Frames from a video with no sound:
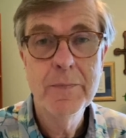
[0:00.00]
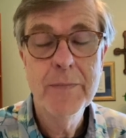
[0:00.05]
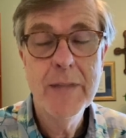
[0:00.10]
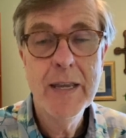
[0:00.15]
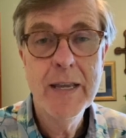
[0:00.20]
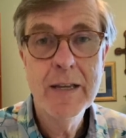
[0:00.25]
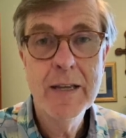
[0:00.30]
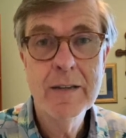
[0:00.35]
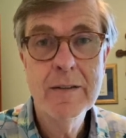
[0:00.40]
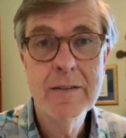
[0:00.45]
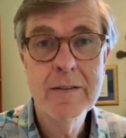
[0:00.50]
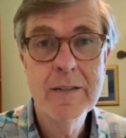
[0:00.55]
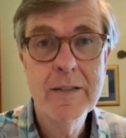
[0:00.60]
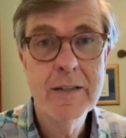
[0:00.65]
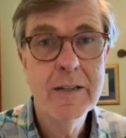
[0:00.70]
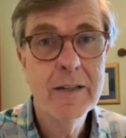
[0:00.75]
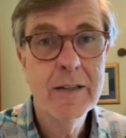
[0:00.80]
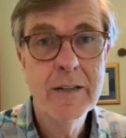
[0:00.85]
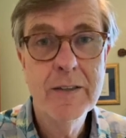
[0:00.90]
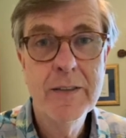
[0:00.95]
and
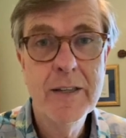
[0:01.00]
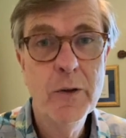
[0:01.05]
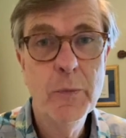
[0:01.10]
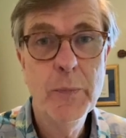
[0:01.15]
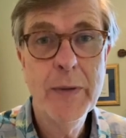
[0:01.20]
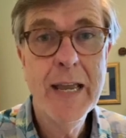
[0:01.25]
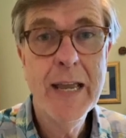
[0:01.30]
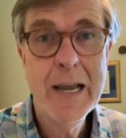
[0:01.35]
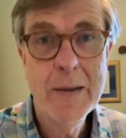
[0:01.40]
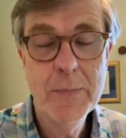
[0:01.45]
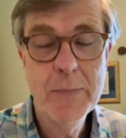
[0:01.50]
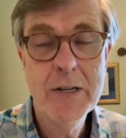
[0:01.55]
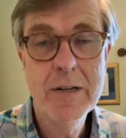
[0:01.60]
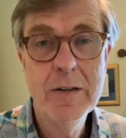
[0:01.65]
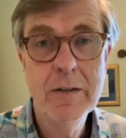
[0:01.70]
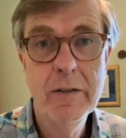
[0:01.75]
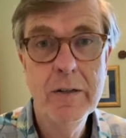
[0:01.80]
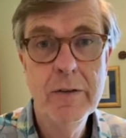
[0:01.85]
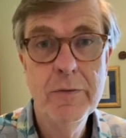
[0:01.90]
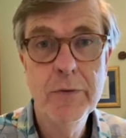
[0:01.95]
they'll be happy
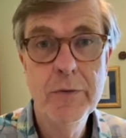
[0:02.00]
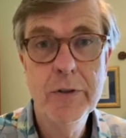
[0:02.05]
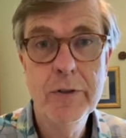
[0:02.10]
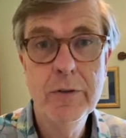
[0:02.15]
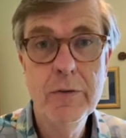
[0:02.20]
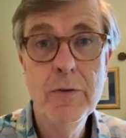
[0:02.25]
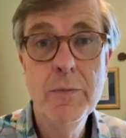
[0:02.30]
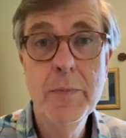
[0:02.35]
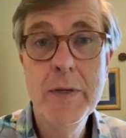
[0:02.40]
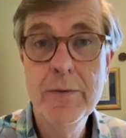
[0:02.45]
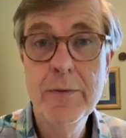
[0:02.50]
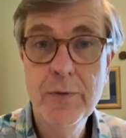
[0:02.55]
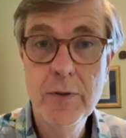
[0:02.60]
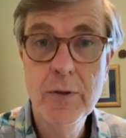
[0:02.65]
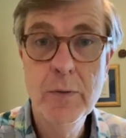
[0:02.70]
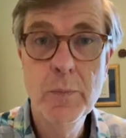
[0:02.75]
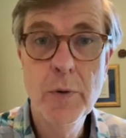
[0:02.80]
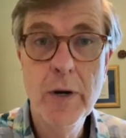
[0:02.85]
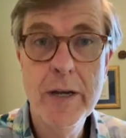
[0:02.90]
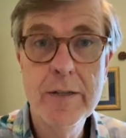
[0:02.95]
to deliver it to me for
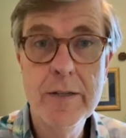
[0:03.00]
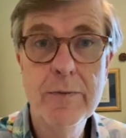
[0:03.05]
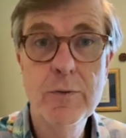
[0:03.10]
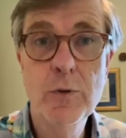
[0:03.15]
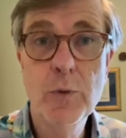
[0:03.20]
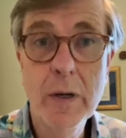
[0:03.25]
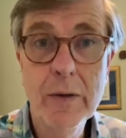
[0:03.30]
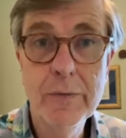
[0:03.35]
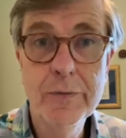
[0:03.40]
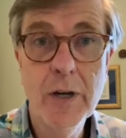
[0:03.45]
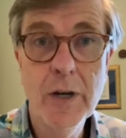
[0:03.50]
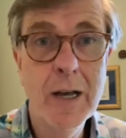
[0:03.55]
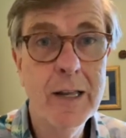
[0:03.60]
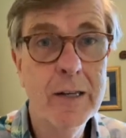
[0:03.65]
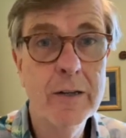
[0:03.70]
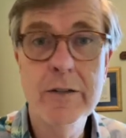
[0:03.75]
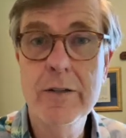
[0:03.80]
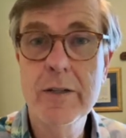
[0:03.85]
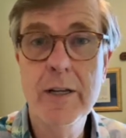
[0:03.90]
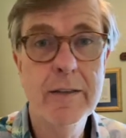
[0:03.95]
the price of
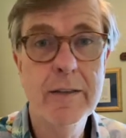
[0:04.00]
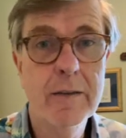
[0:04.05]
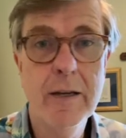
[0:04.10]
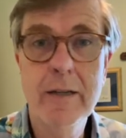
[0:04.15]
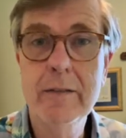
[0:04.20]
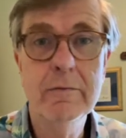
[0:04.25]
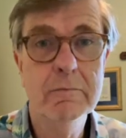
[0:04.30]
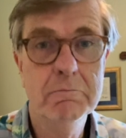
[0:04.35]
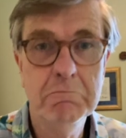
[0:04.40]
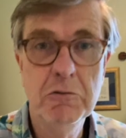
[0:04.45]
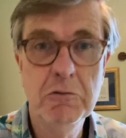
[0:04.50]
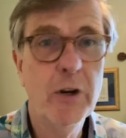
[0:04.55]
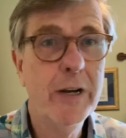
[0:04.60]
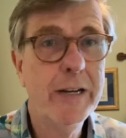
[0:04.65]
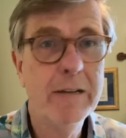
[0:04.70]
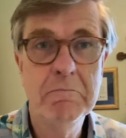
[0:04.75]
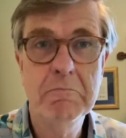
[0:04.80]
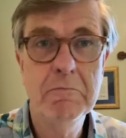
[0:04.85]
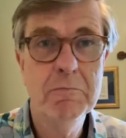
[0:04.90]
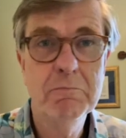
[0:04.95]
$12. I thought,
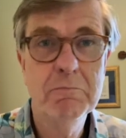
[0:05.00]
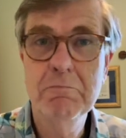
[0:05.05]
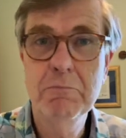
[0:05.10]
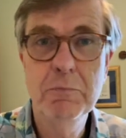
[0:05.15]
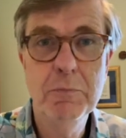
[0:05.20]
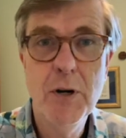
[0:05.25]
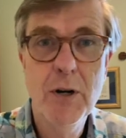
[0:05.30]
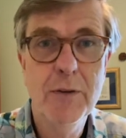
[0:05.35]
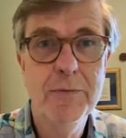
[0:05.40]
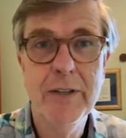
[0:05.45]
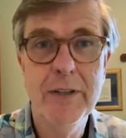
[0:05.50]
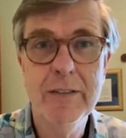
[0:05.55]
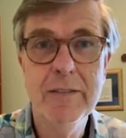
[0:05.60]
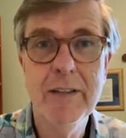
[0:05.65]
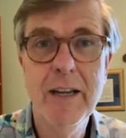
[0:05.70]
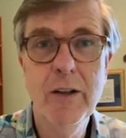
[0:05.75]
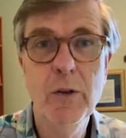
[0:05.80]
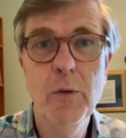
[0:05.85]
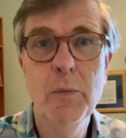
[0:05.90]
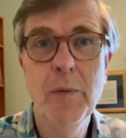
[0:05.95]
great,
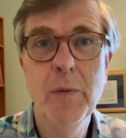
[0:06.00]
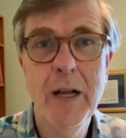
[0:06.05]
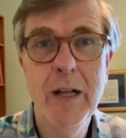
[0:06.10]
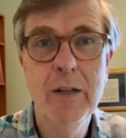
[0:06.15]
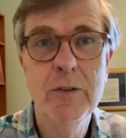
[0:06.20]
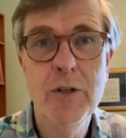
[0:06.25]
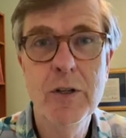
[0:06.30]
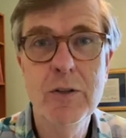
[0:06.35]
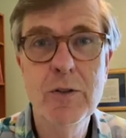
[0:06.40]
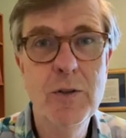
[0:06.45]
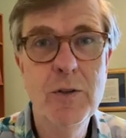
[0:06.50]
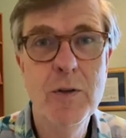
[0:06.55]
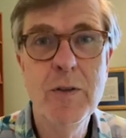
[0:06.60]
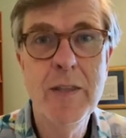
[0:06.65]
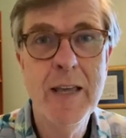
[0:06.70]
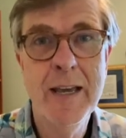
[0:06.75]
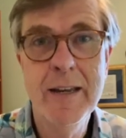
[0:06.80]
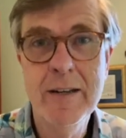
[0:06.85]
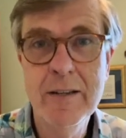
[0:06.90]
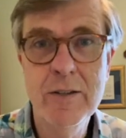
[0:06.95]
perfect. I'll just do
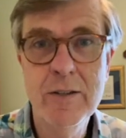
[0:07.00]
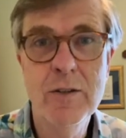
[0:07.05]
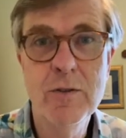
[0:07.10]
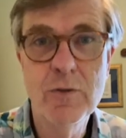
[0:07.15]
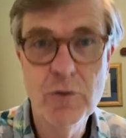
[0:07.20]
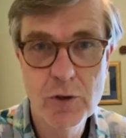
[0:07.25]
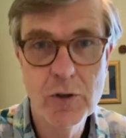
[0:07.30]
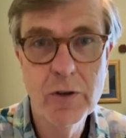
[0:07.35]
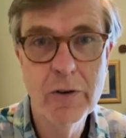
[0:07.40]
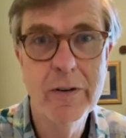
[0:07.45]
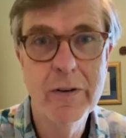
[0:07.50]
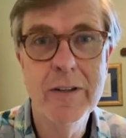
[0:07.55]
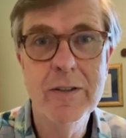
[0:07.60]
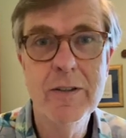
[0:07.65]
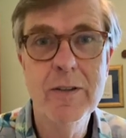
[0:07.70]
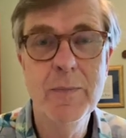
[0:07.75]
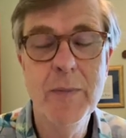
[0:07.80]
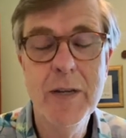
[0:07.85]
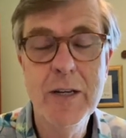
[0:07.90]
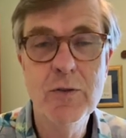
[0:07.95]
that as
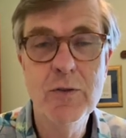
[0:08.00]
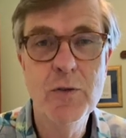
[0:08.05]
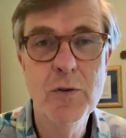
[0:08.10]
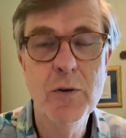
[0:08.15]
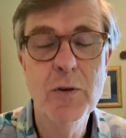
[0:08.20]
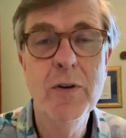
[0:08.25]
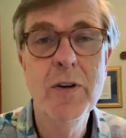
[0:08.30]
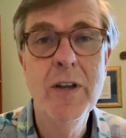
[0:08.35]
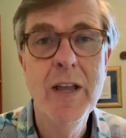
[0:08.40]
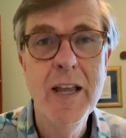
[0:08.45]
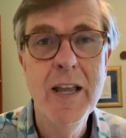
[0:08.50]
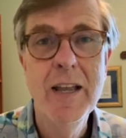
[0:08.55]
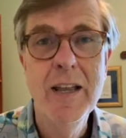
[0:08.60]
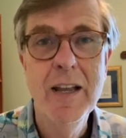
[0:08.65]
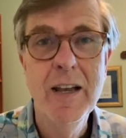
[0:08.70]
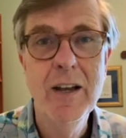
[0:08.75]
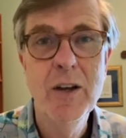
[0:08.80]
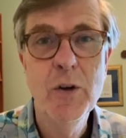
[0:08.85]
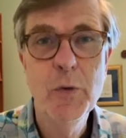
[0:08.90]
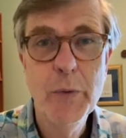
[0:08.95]
insurance and make sure
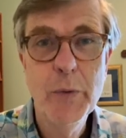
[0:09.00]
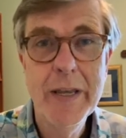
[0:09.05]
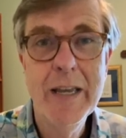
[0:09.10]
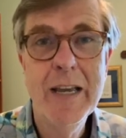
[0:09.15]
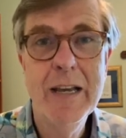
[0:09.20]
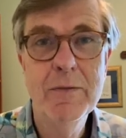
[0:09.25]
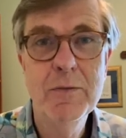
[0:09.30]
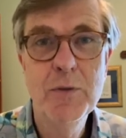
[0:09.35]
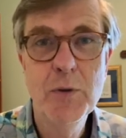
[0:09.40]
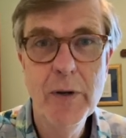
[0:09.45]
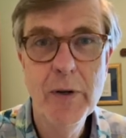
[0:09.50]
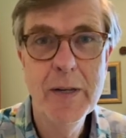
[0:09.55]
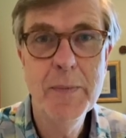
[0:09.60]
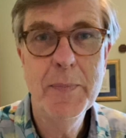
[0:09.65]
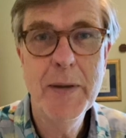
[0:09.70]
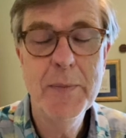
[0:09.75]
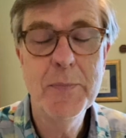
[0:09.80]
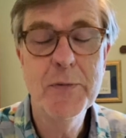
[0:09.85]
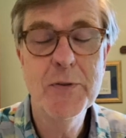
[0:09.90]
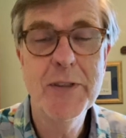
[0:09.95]
we have toilet
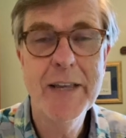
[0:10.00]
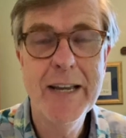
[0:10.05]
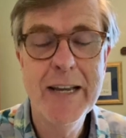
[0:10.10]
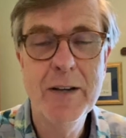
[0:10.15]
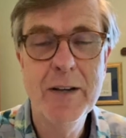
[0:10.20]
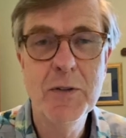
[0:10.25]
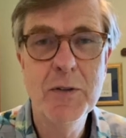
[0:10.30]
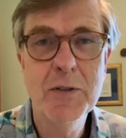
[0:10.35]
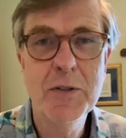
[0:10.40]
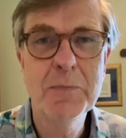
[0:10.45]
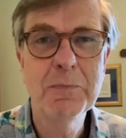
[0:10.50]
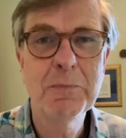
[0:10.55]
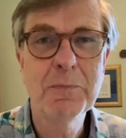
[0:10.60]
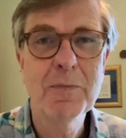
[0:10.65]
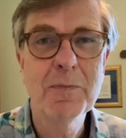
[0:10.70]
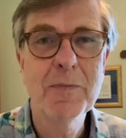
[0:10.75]
paper in the house.